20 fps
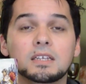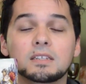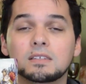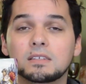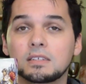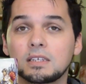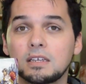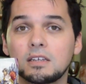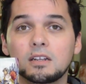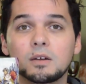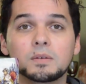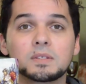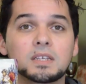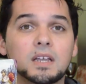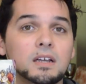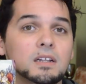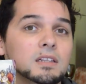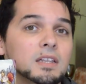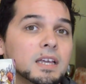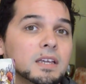It's, you know, it's
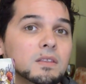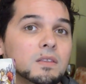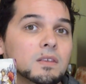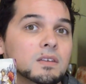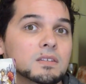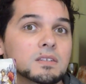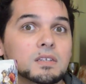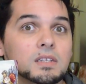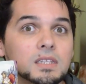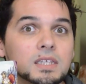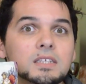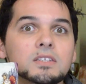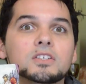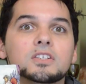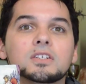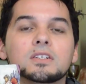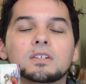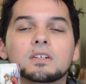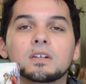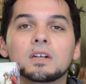kind of like the
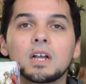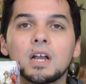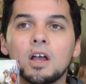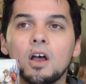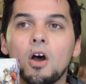solicitor